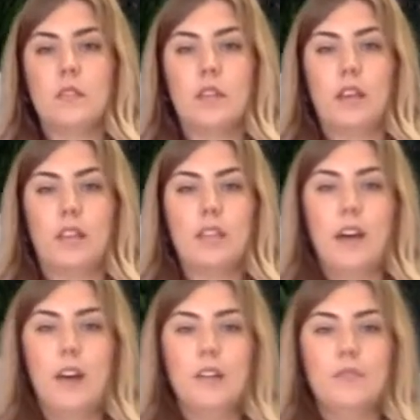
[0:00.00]
Like
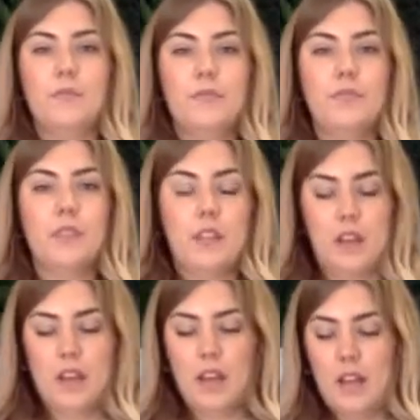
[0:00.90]
that.
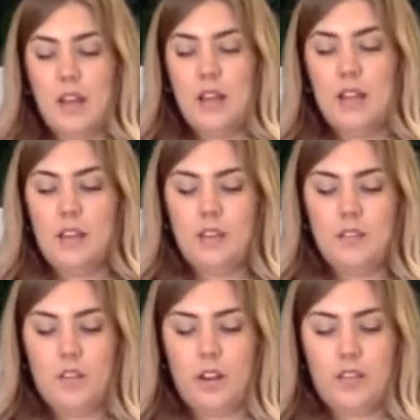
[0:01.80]
And then
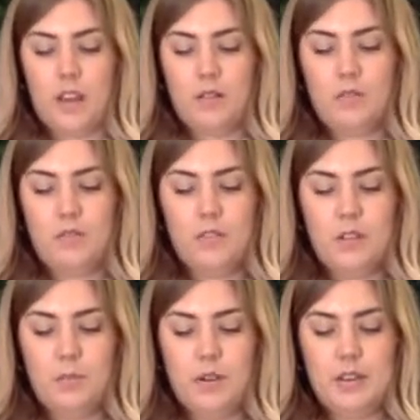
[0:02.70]
you've got that
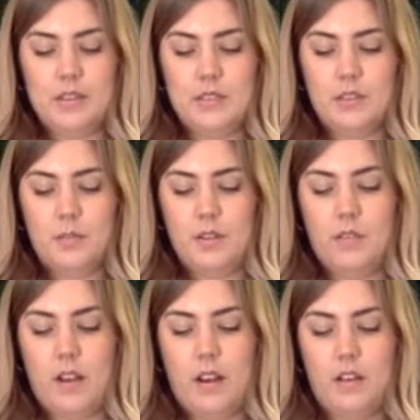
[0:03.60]
really pretty astilbe
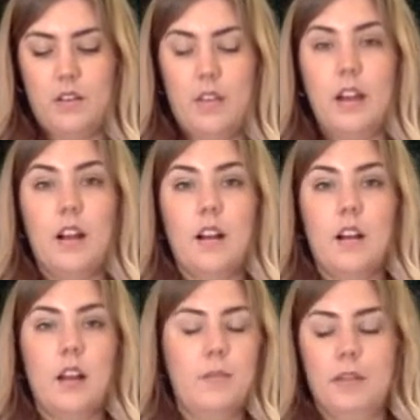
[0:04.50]
right under there.
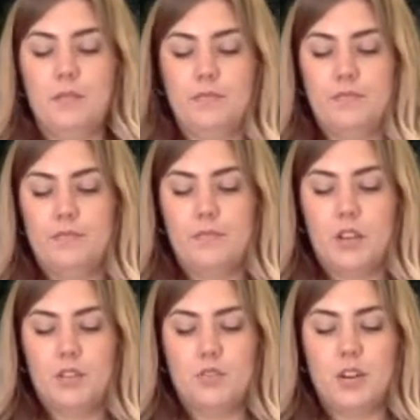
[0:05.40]

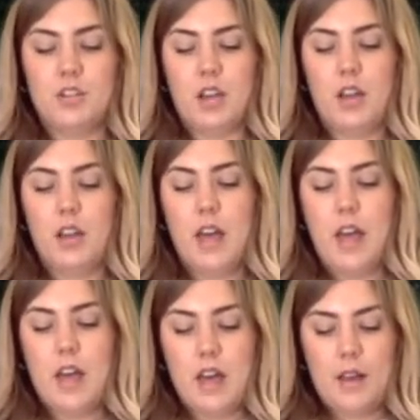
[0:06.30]
Hydrangea.
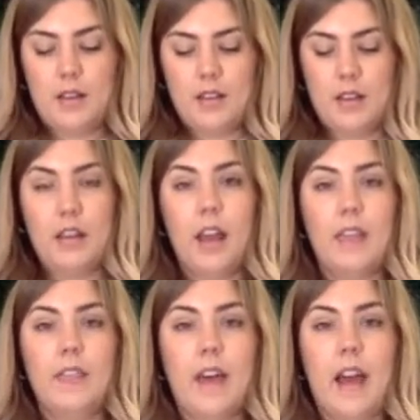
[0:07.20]

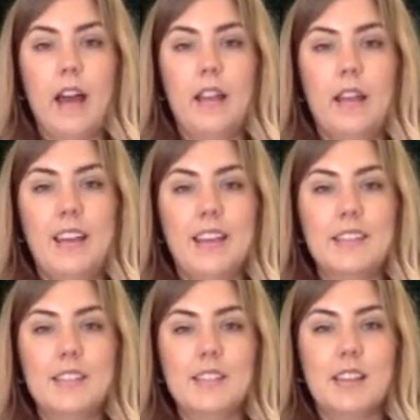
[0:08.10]
And that
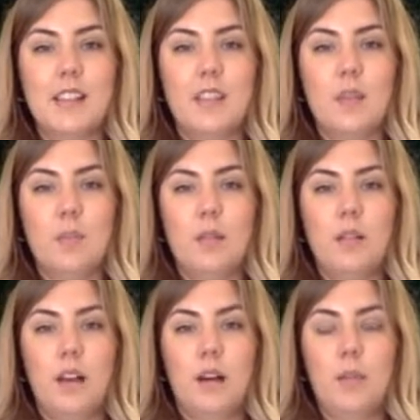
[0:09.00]
is the
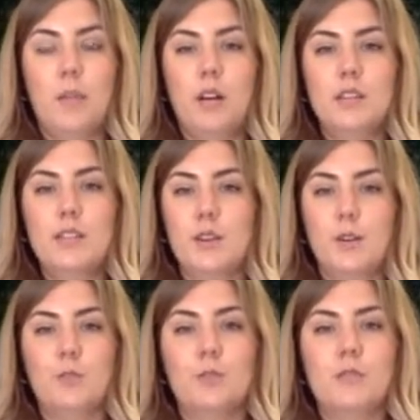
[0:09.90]
Plum
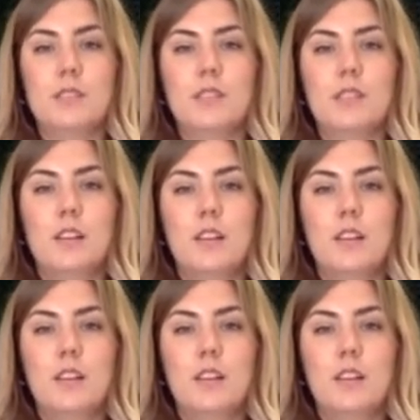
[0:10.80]
Tones